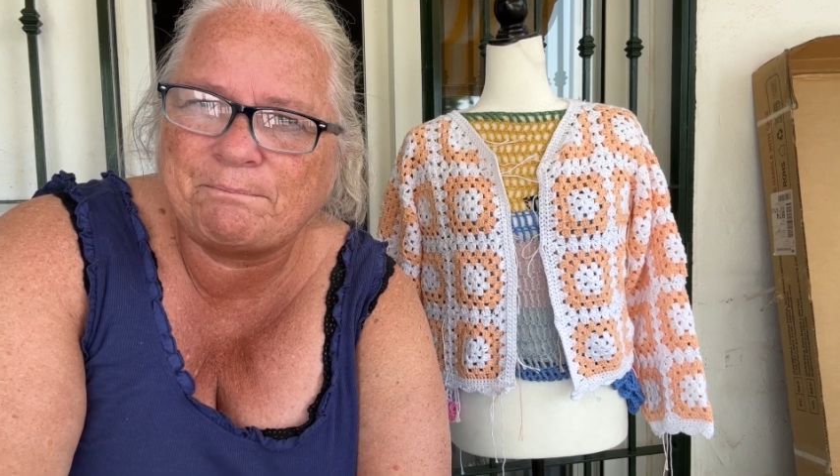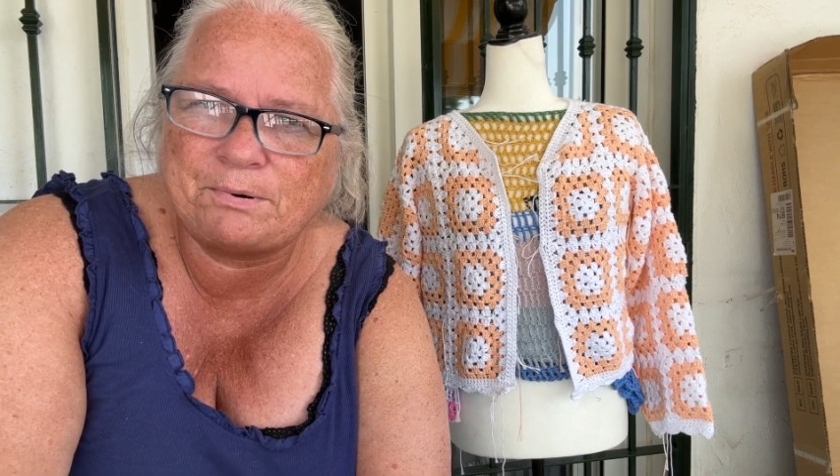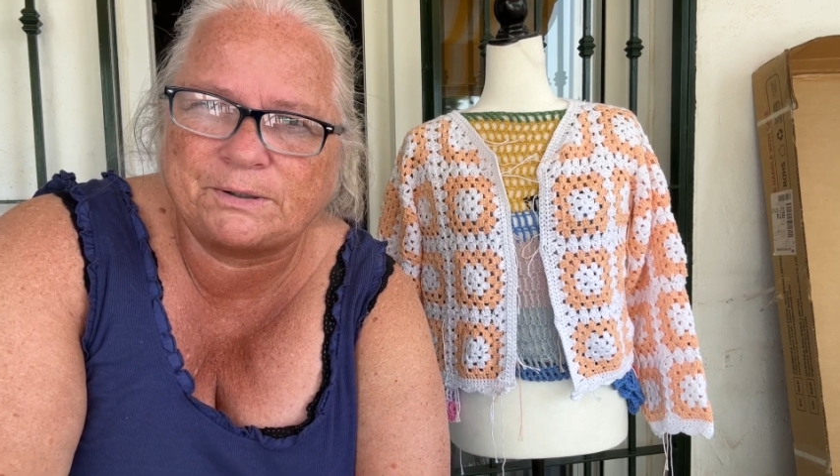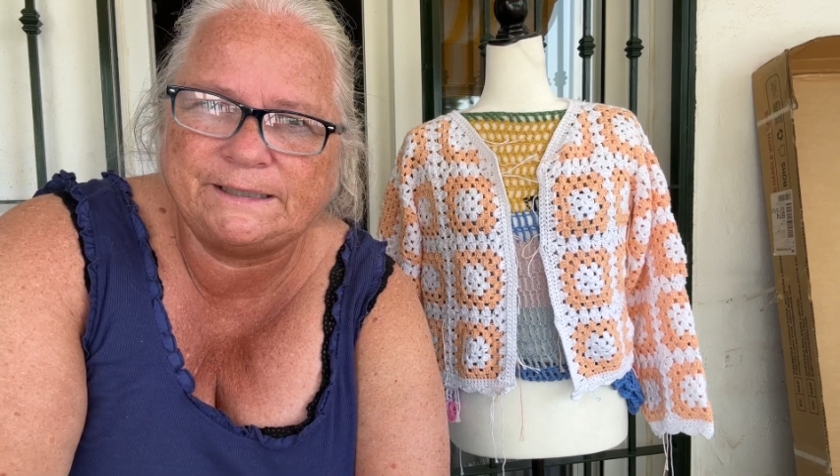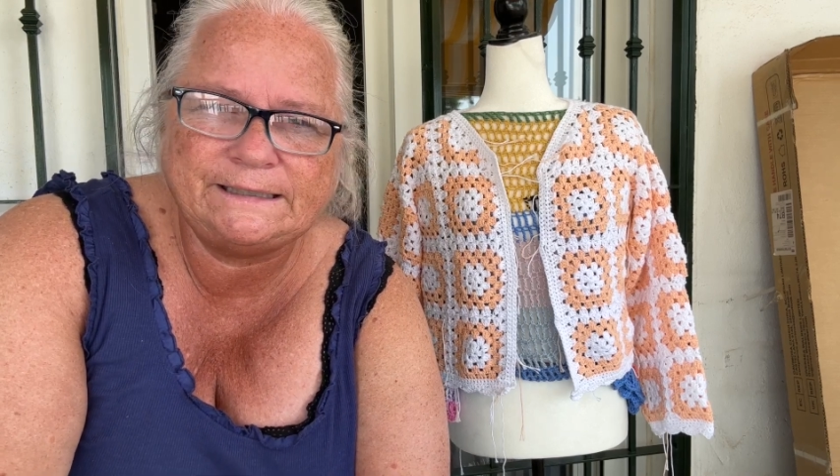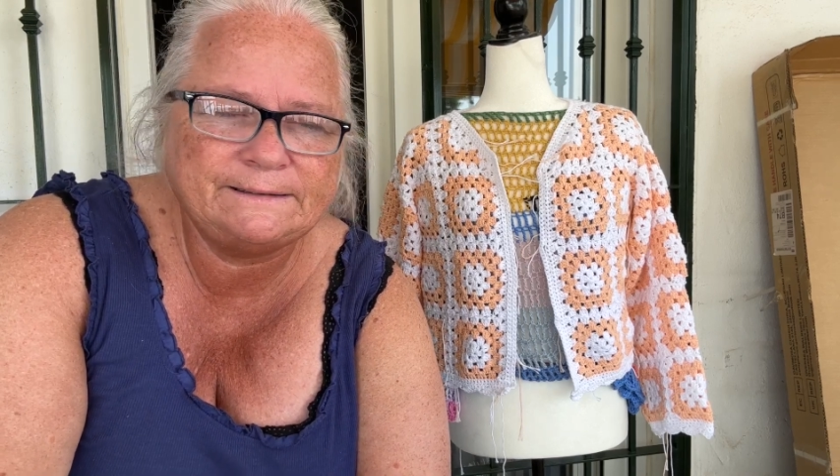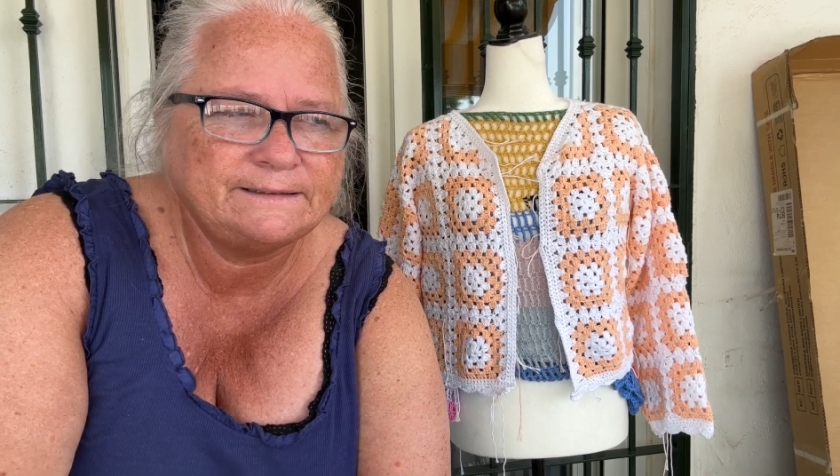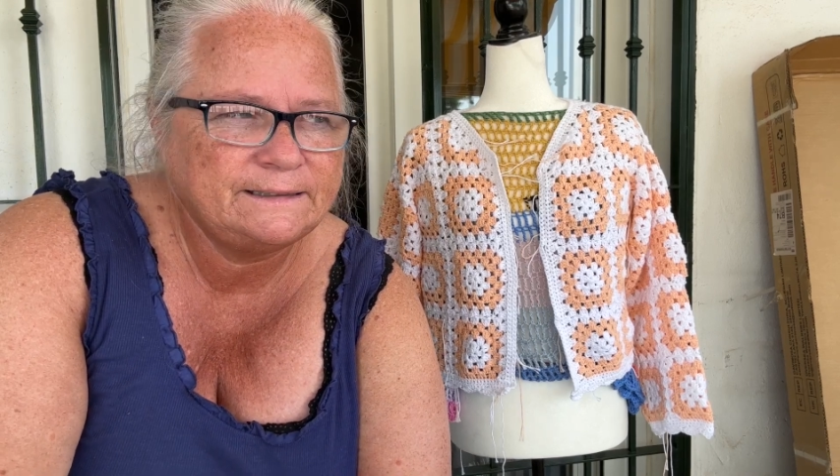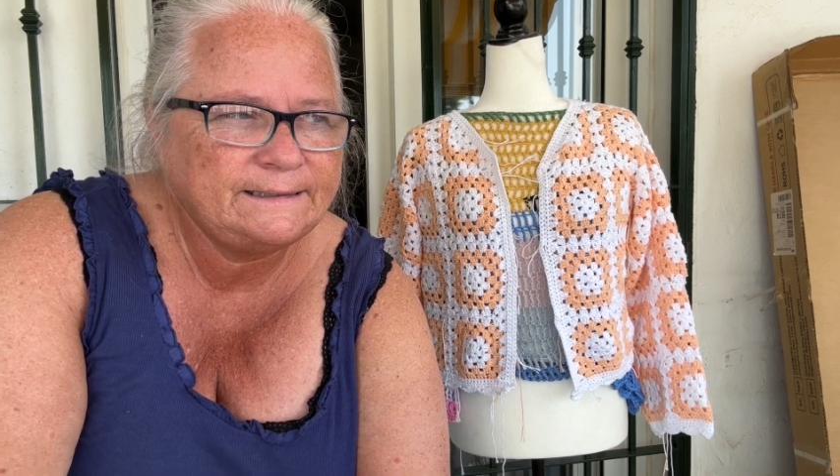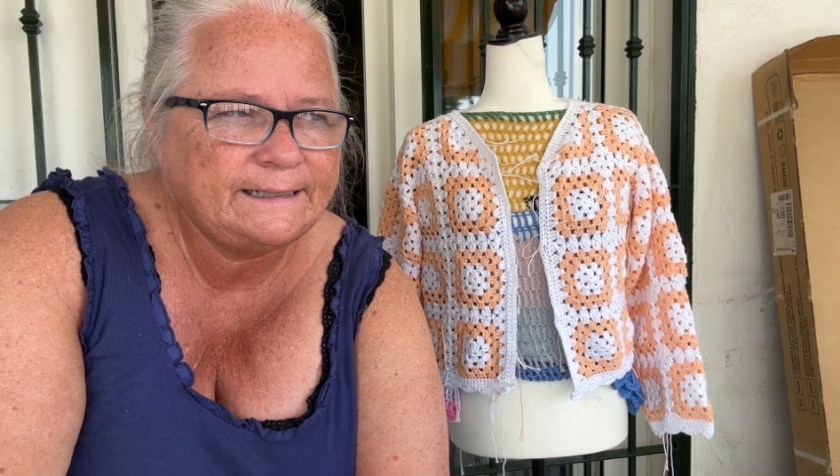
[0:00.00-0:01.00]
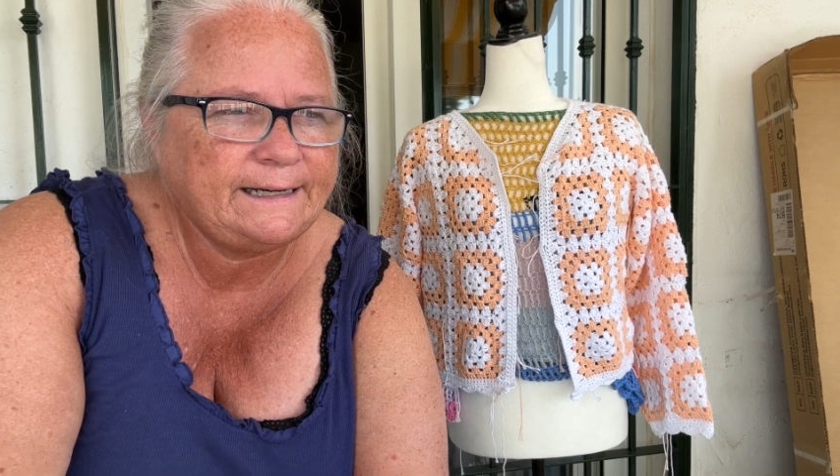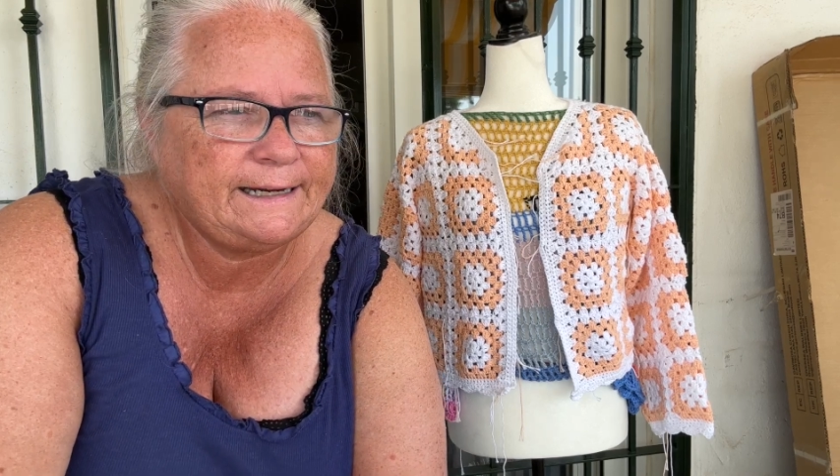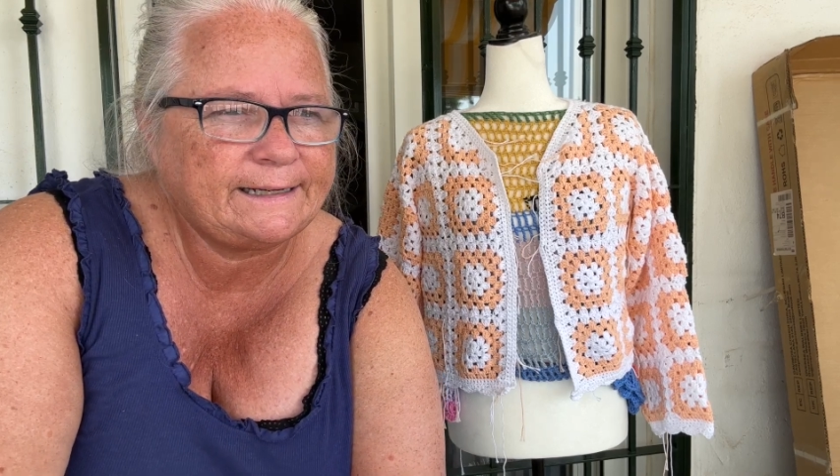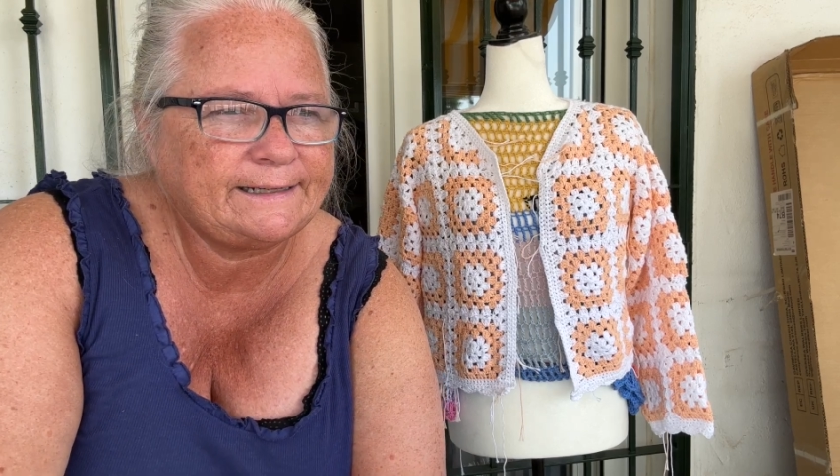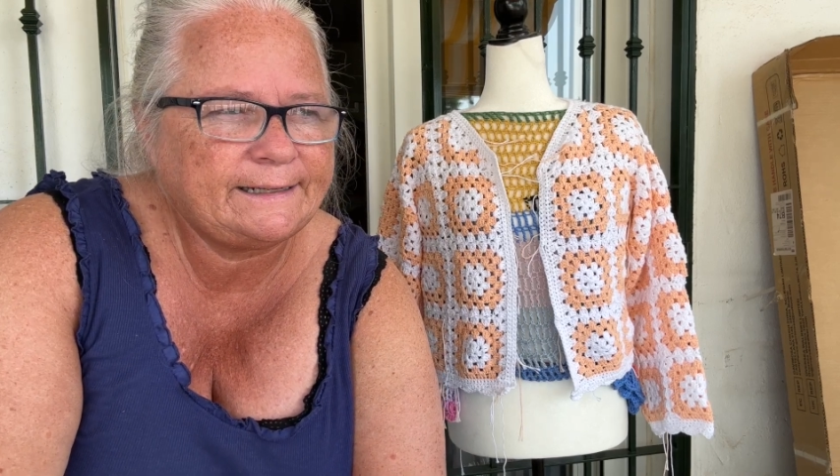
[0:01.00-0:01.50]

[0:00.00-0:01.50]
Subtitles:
body, and